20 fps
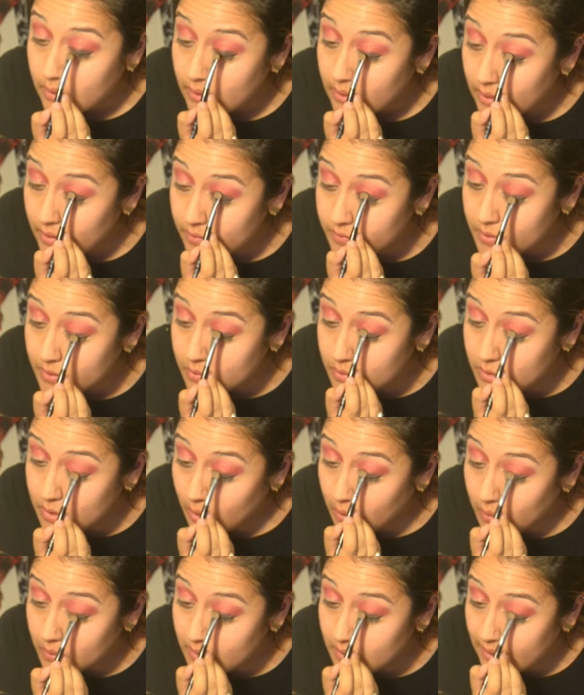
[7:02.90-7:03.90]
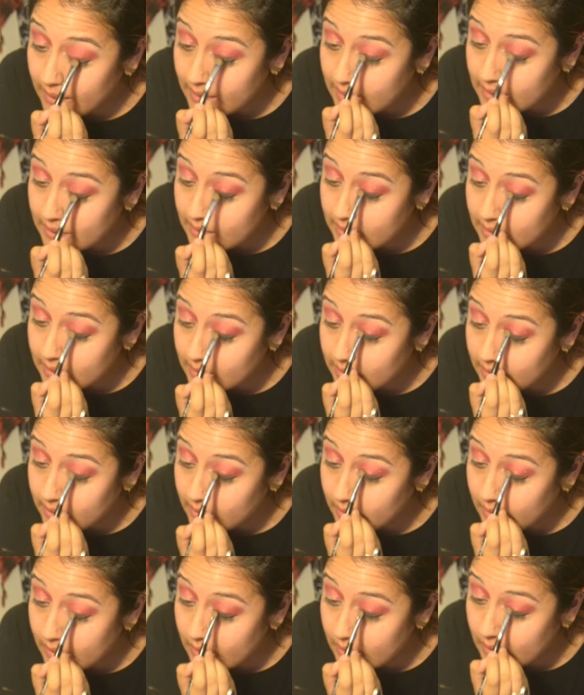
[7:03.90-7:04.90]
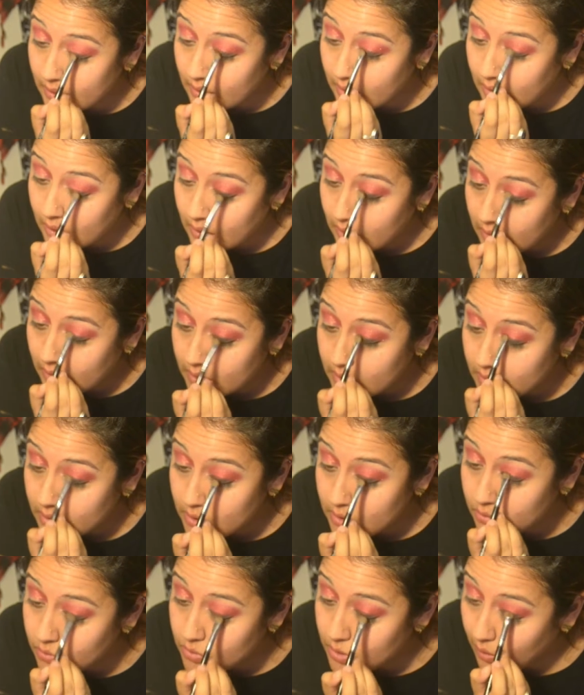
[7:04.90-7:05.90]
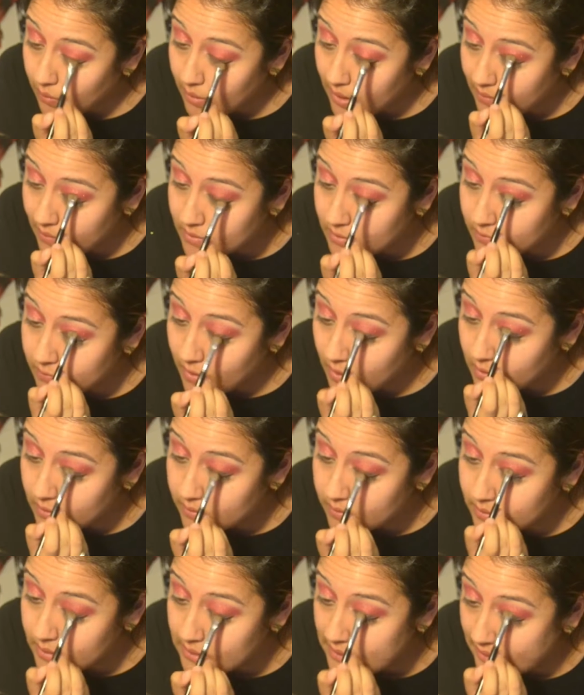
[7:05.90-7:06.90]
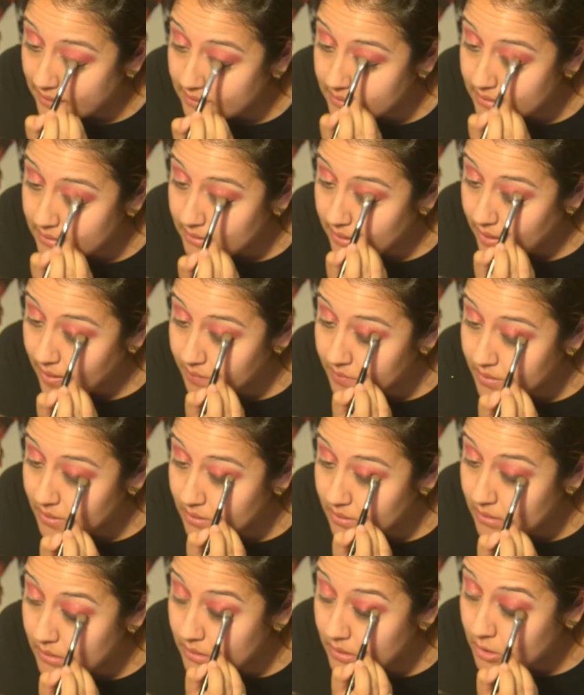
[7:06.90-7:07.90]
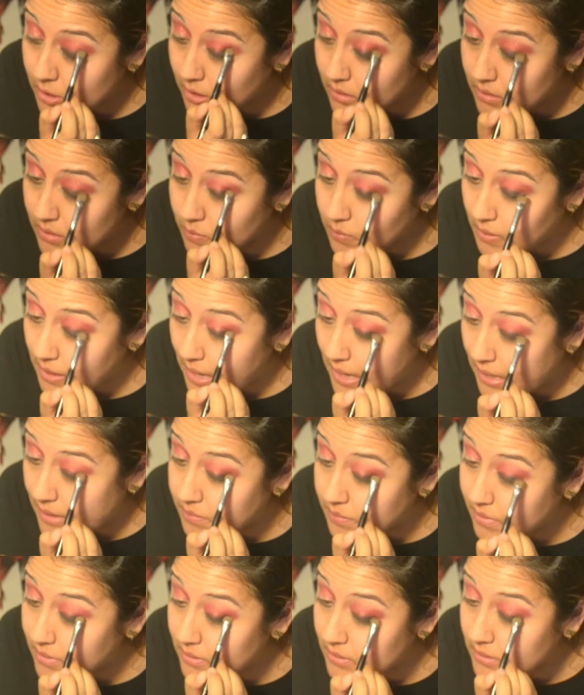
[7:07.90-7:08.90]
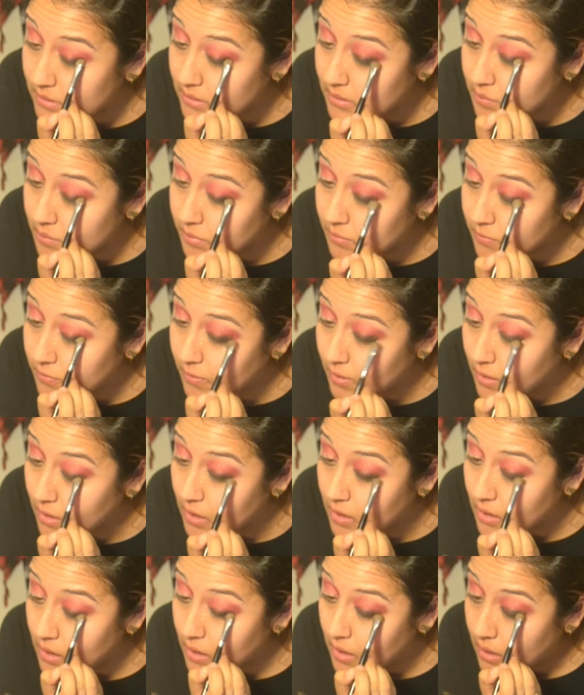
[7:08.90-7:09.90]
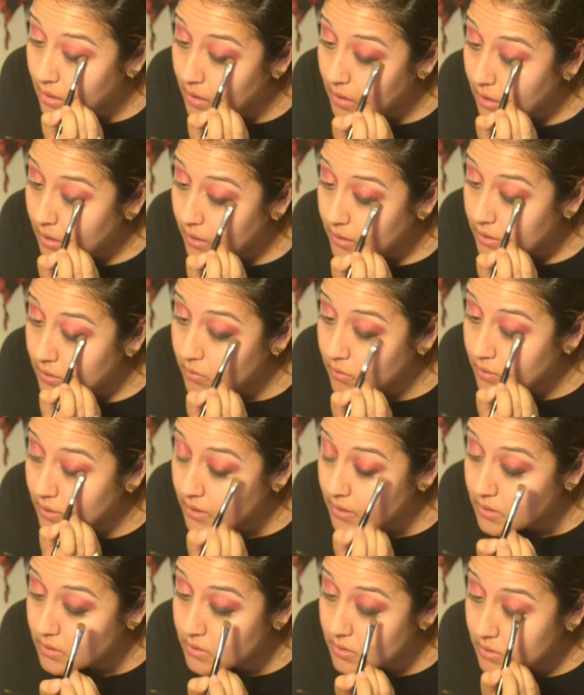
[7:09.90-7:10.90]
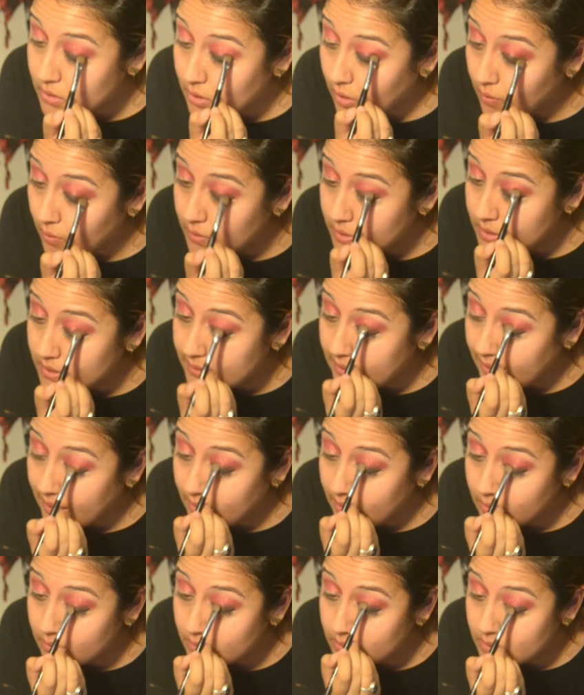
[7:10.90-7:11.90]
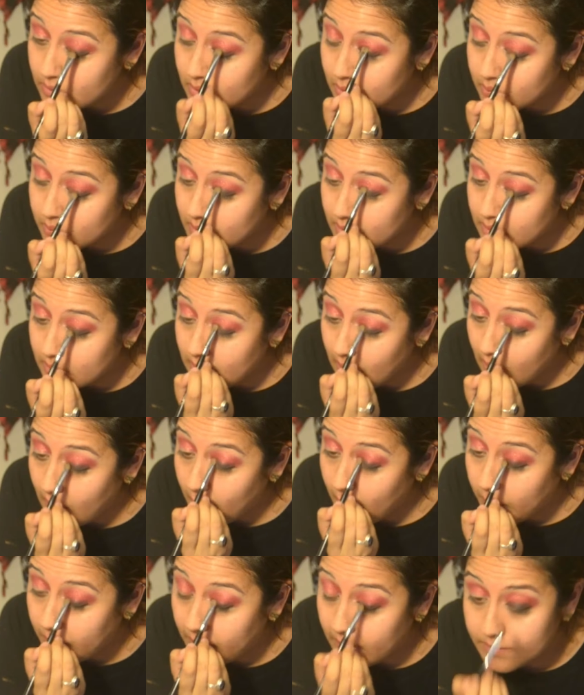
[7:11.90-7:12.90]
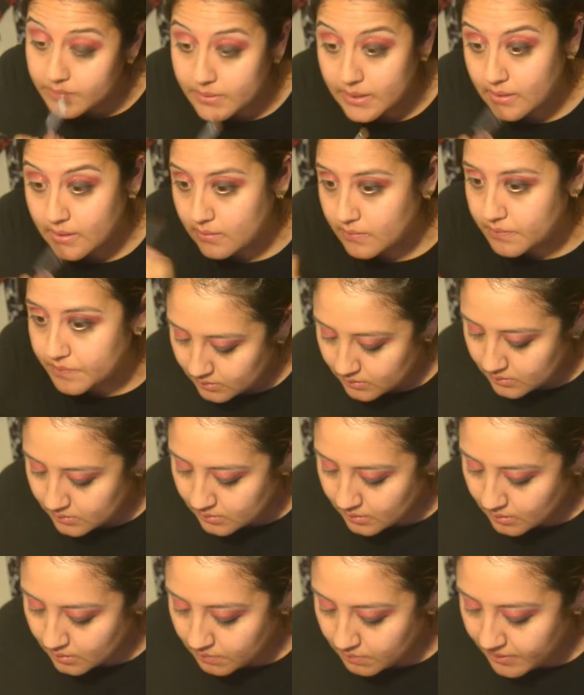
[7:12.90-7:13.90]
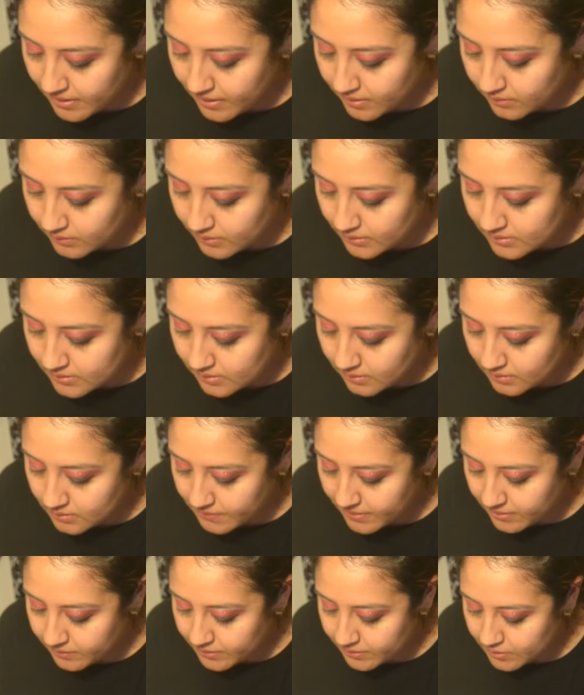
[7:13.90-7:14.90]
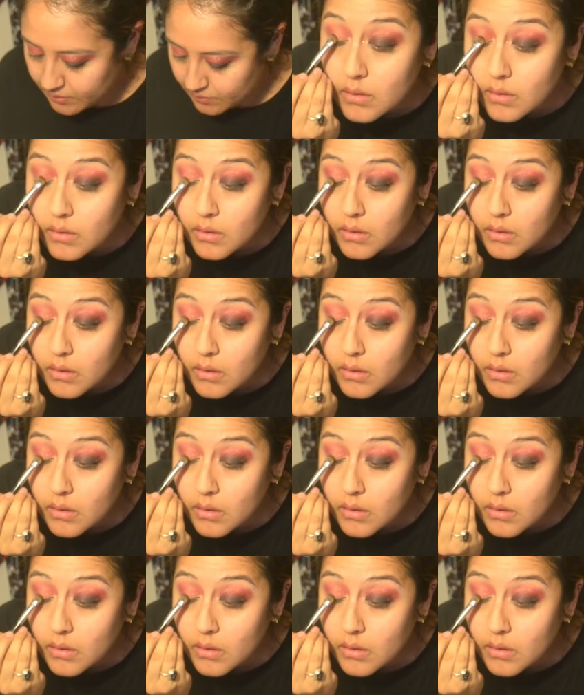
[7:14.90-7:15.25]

Now if you don't like glitter, you don't have to follow the next step. This is just what I personally prefer. You can tone it down, you can build it up. I mean, it's all about you.